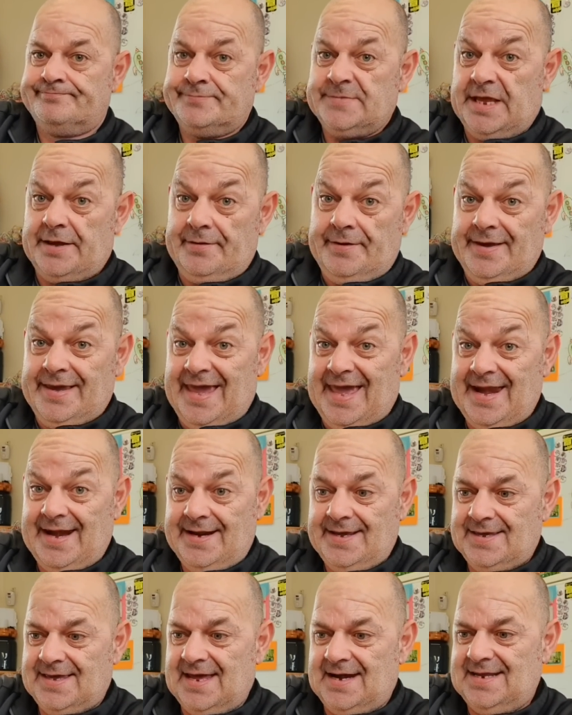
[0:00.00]
Now and again,
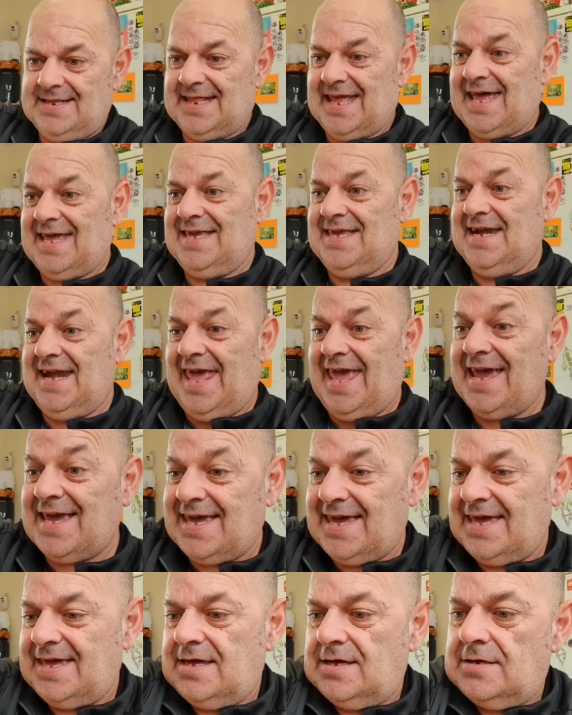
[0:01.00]
get it down your
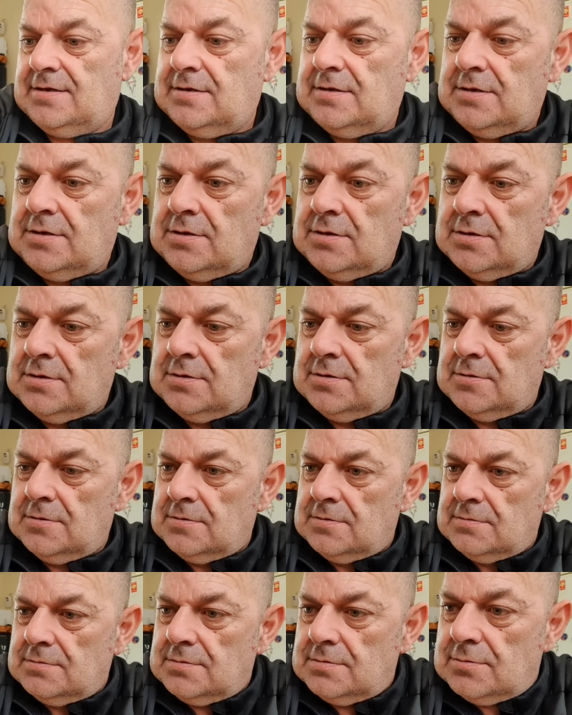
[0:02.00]
neck. Oh,
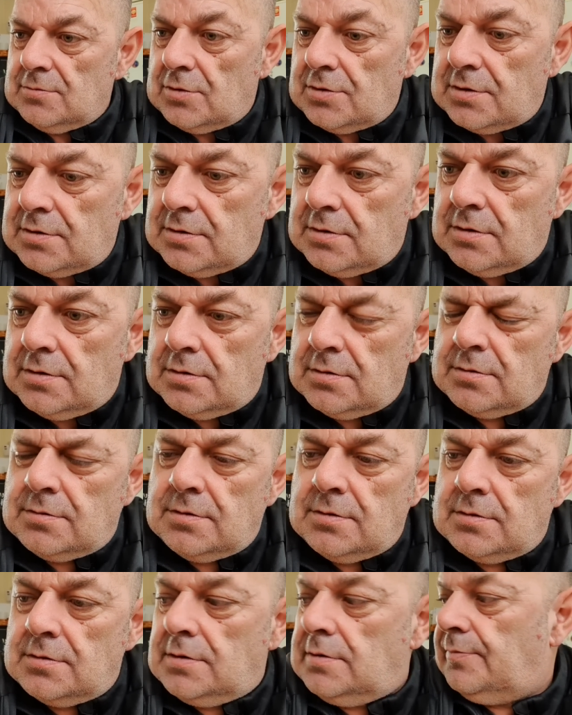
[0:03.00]
pickled
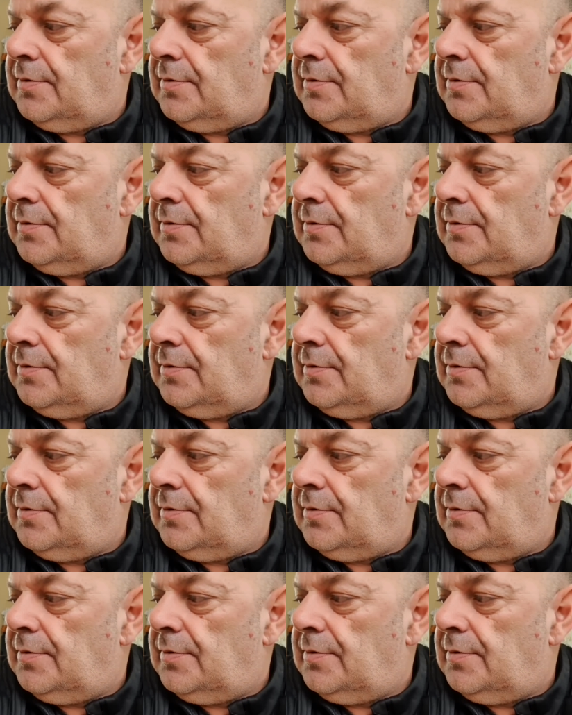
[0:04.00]
onions.